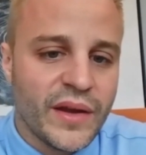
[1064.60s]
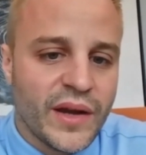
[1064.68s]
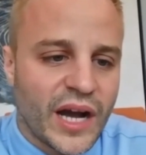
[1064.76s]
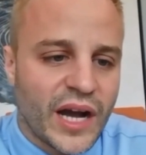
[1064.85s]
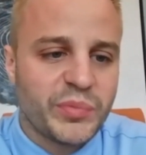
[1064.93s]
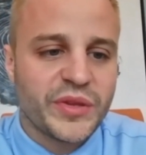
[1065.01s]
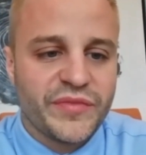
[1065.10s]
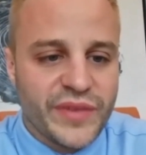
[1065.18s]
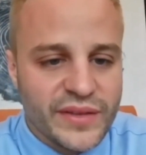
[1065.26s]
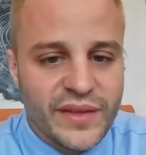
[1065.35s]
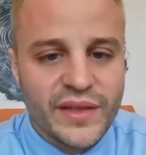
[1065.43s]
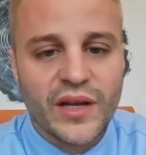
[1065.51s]
But the
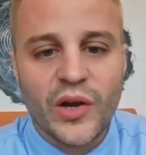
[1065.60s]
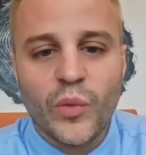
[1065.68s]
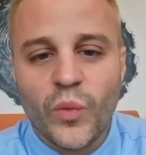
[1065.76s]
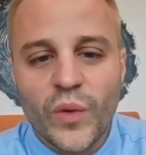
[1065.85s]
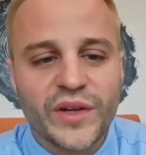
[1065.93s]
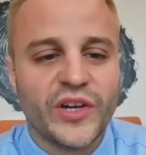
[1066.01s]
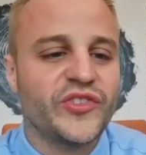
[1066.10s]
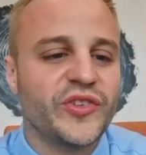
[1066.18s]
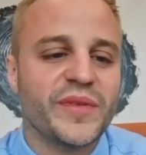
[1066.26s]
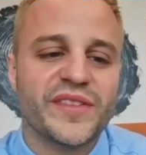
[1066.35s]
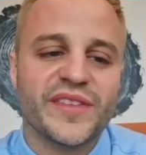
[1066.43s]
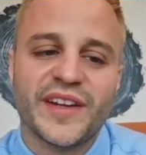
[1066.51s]
fact that
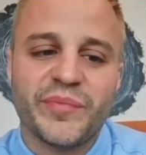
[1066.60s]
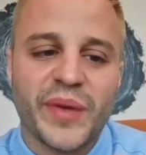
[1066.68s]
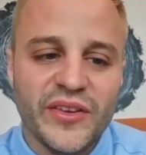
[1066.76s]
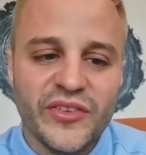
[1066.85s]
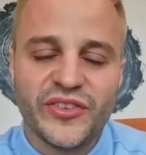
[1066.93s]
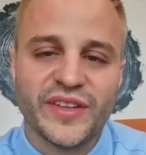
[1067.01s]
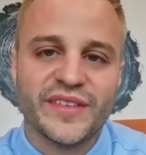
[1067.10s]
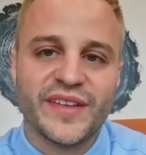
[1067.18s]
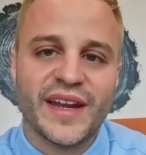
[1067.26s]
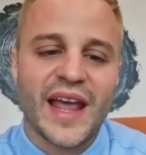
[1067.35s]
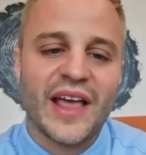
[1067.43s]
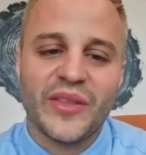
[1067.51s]
100% of patients
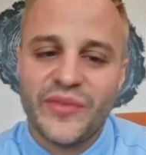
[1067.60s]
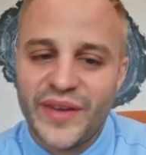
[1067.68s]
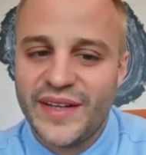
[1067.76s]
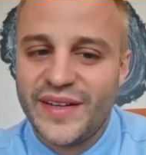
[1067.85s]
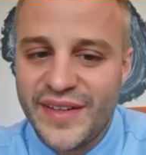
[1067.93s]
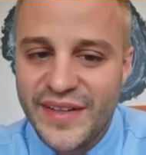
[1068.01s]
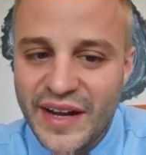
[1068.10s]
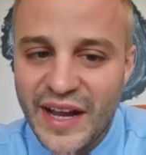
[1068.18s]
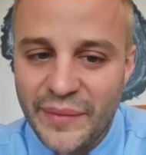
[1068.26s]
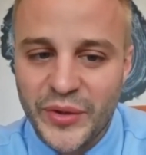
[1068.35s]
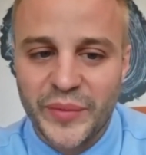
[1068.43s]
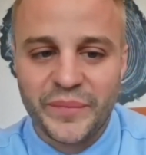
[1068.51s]
had elevated
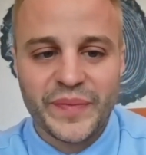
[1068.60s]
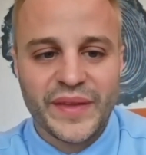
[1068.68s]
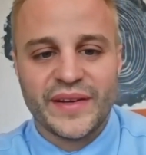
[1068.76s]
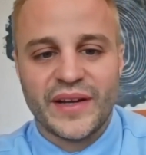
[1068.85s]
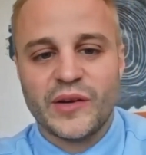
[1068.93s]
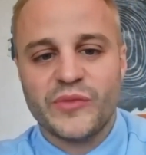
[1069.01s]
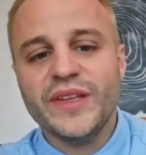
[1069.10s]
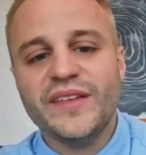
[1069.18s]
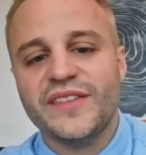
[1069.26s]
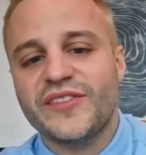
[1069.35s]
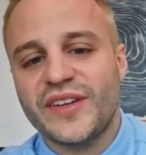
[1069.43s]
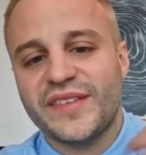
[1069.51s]
D-dimer really
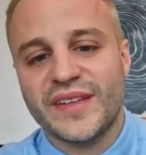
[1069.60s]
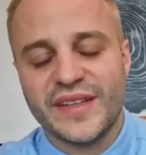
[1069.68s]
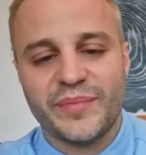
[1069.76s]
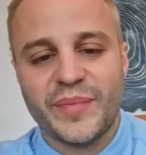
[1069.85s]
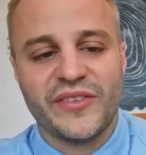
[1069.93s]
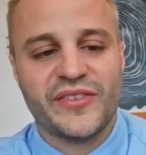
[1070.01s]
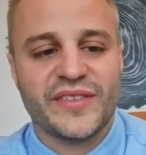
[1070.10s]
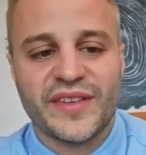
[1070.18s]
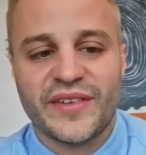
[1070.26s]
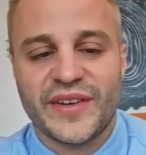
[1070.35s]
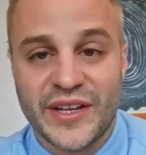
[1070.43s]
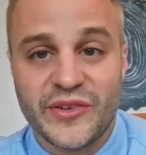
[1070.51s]
suggests that these patients
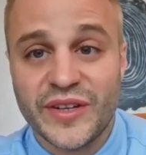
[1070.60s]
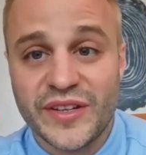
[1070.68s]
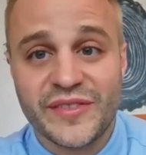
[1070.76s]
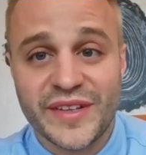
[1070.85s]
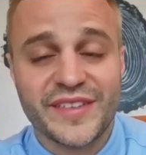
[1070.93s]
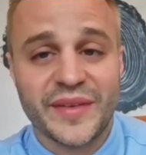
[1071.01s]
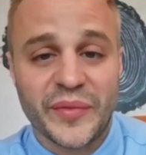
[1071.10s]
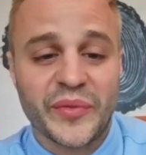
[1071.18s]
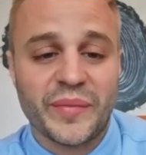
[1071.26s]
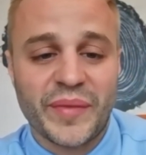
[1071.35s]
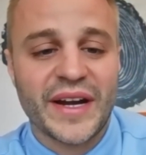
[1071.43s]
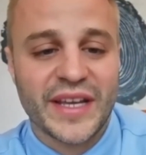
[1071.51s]
are at increased risk of
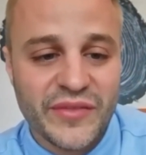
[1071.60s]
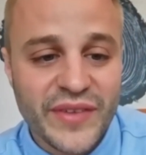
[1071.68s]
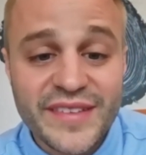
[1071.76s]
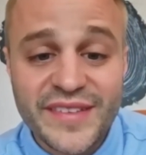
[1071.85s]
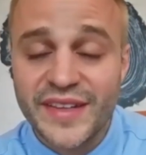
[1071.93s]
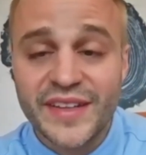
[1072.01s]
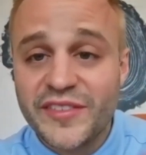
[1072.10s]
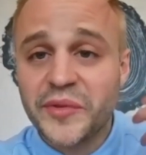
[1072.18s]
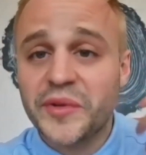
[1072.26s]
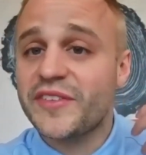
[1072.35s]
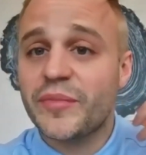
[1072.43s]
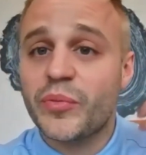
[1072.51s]
thrombotic events. And this
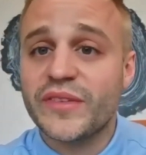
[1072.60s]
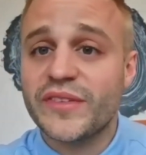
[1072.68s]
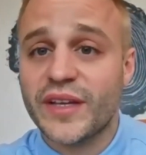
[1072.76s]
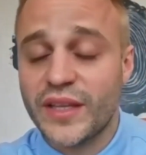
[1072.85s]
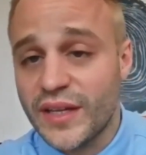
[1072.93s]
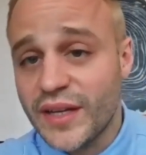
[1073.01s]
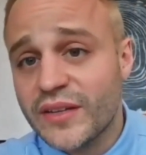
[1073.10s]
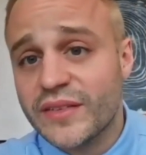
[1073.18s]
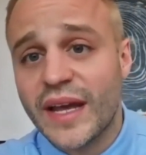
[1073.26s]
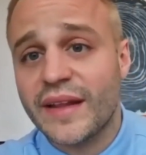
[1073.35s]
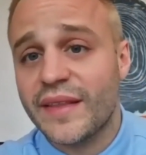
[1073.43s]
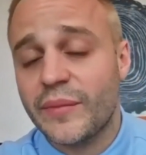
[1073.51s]
sort of supports the clinical
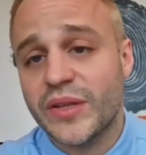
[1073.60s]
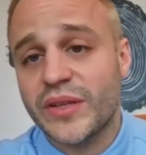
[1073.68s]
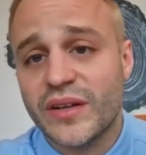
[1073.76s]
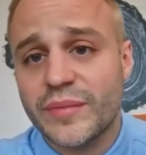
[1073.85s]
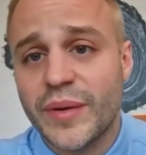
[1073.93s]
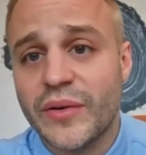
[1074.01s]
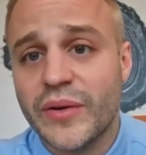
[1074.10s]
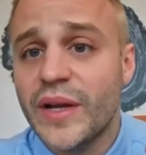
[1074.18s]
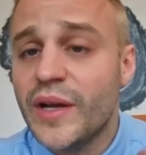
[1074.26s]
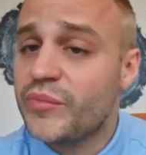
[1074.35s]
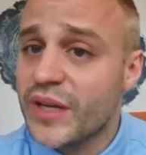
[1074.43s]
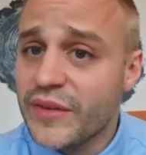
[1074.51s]
data that we talked about
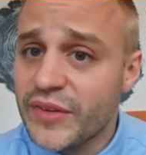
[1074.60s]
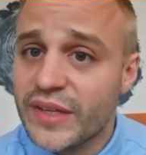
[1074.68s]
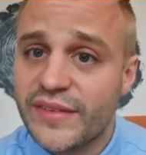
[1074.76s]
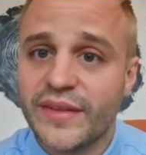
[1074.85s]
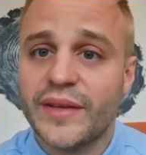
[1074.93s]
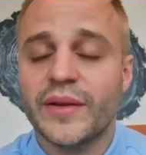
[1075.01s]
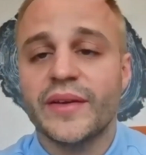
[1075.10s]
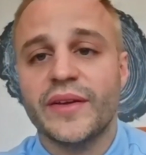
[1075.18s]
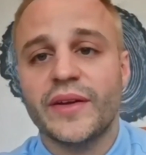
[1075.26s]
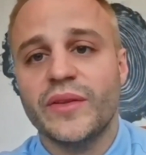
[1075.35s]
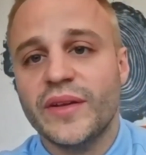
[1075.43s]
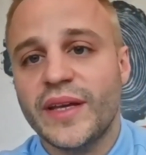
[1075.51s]
previously,
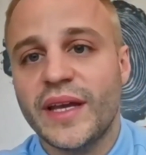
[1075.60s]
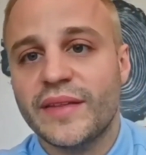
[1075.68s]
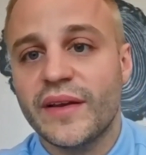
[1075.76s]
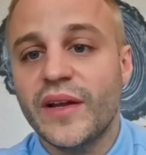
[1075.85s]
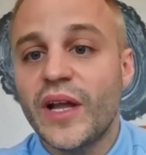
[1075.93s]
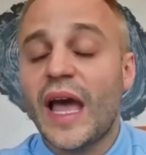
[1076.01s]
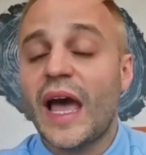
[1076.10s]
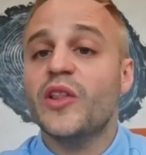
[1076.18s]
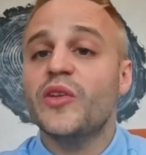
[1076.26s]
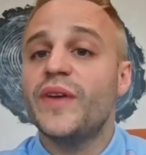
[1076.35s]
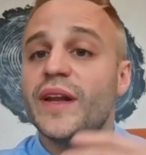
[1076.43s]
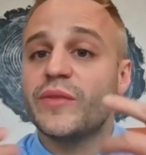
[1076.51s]
looking at the
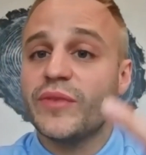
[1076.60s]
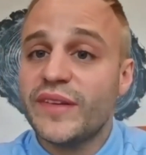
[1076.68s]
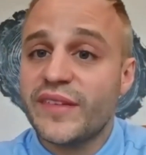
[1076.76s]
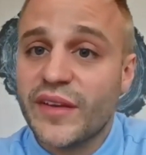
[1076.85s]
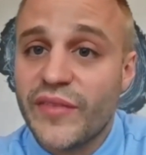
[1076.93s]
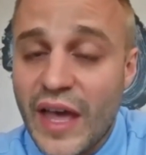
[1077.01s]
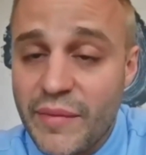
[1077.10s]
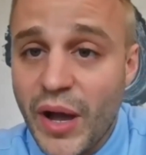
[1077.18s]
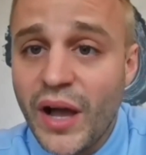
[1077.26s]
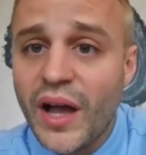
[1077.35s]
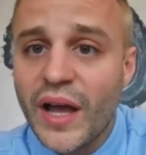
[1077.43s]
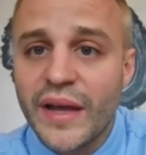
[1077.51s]
elevated risk of
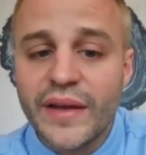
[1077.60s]
MI,